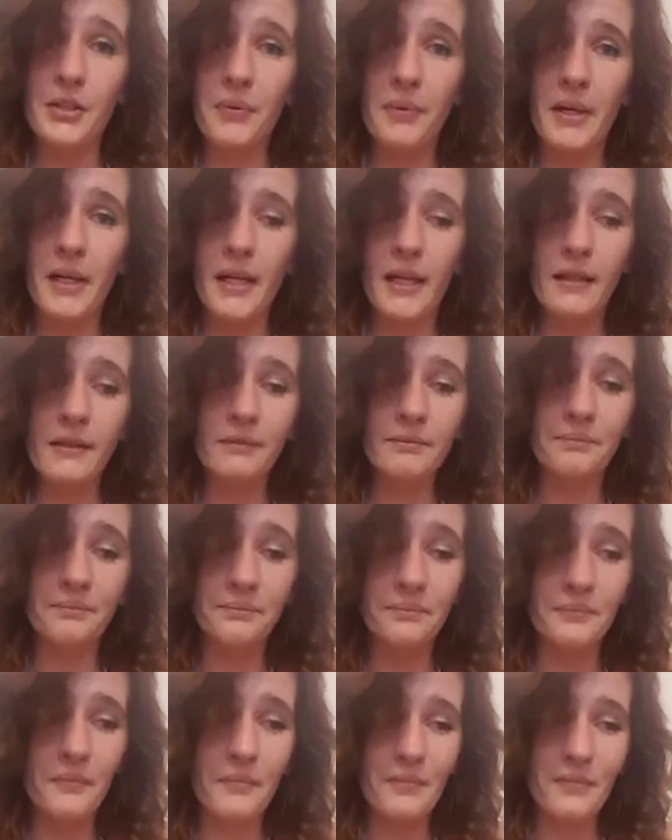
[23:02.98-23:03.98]
your reading
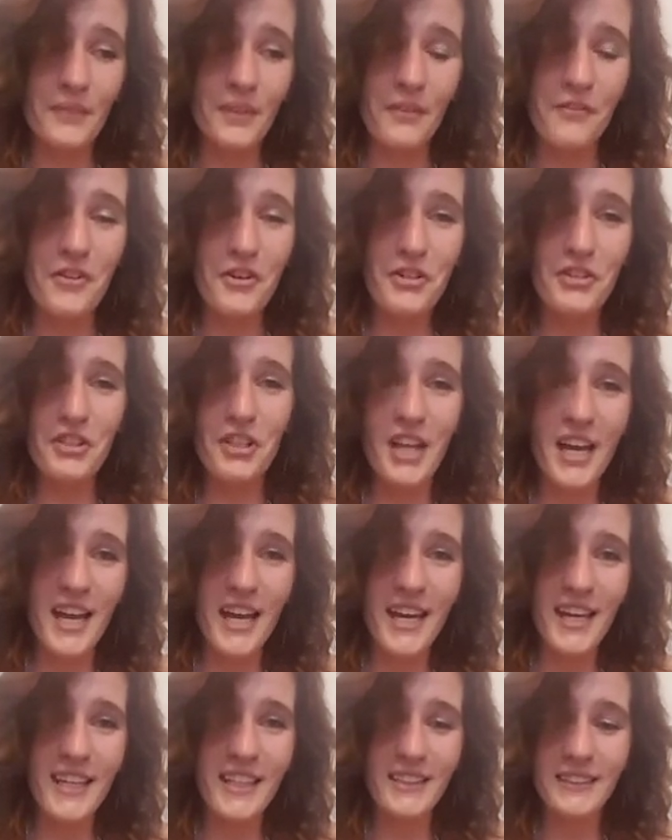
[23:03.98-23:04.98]
for
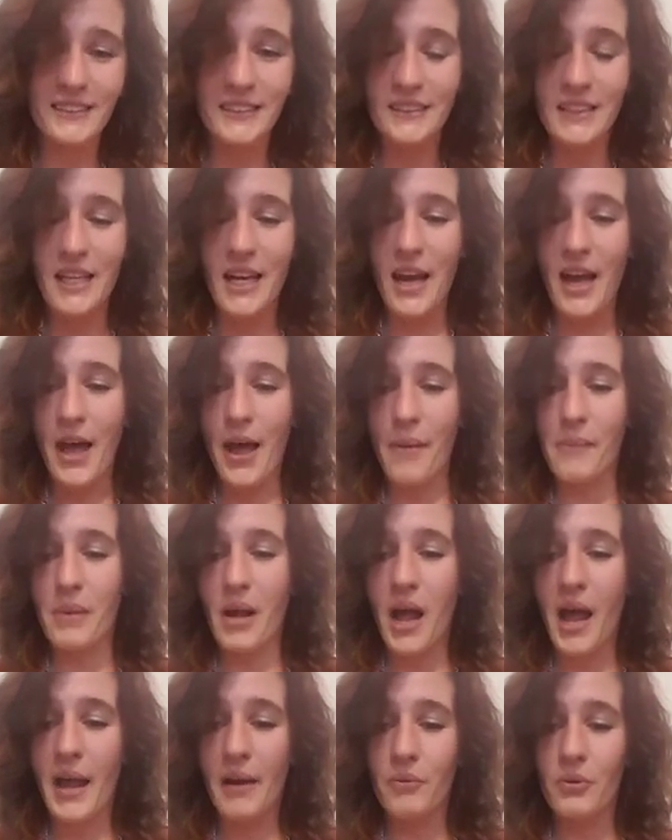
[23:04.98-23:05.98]
July.
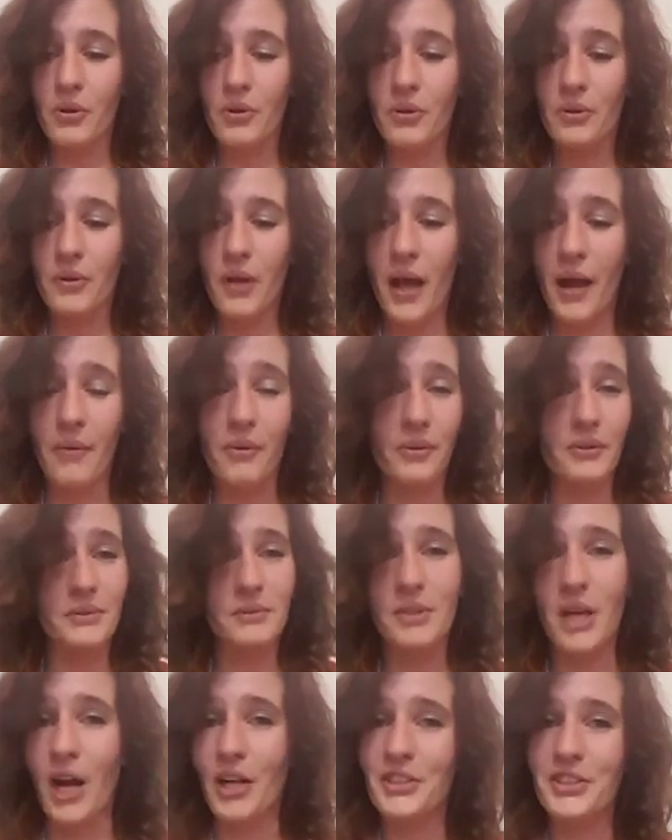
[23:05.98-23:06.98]
I will
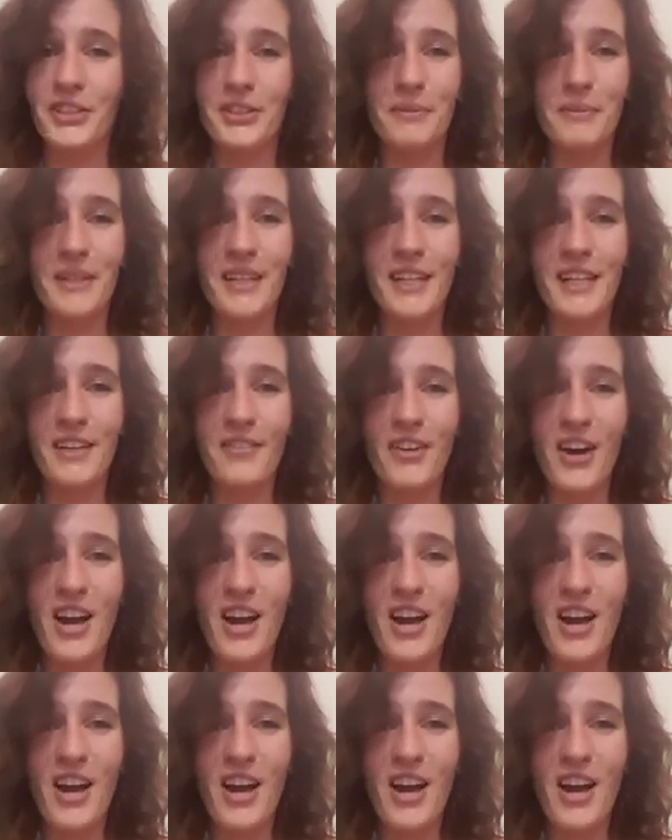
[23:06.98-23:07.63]
talk to you at the beginning of